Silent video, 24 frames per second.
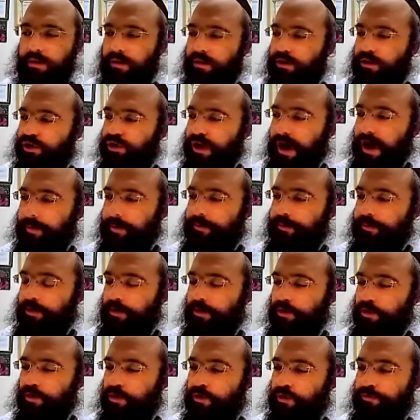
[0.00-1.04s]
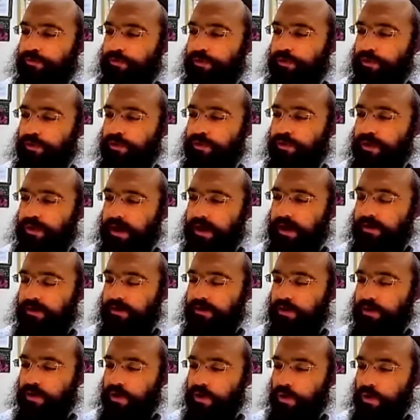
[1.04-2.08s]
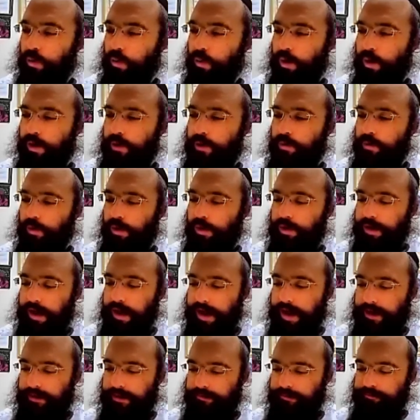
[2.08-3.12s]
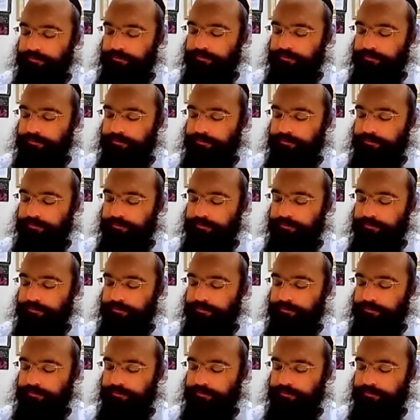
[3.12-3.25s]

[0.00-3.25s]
chapter Kuf Yutet, 119.